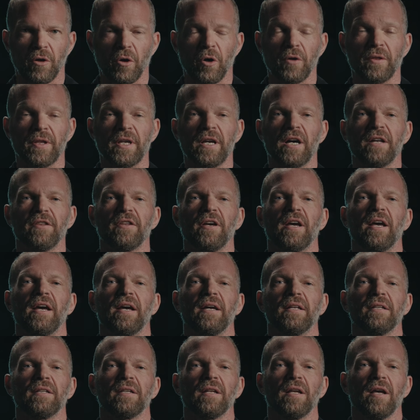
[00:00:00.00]
On the other
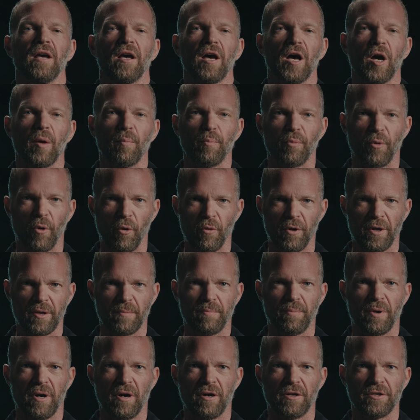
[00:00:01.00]
hand, a broken
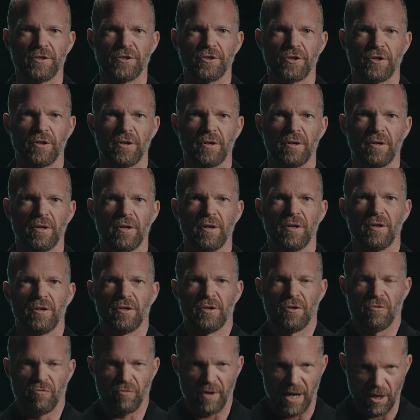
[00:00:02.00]
posture,
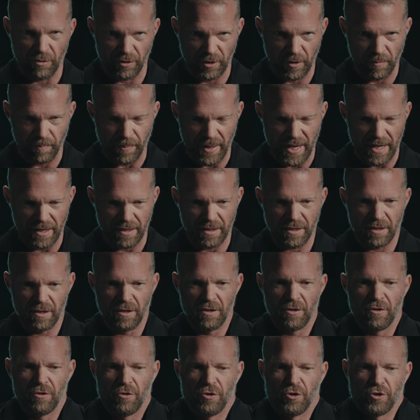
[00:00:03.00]
rounded back,
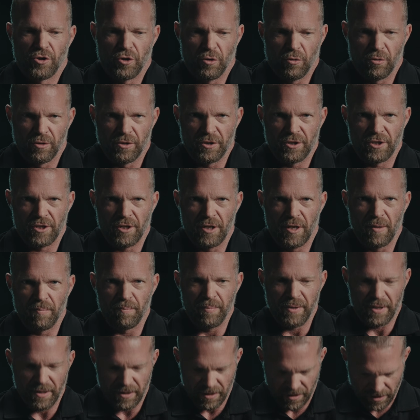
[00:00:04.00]
shoulders
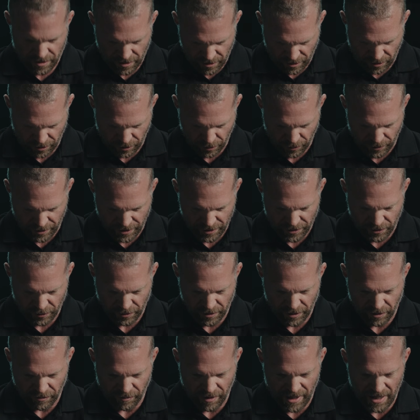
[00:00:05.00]
slumping, looking to
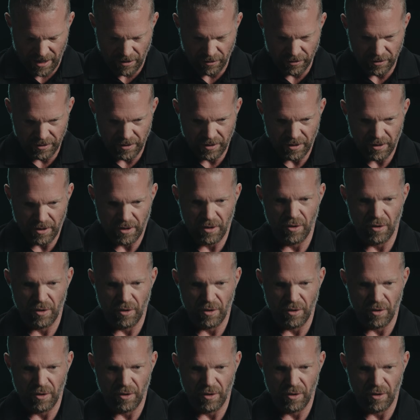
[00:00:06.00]
the ground,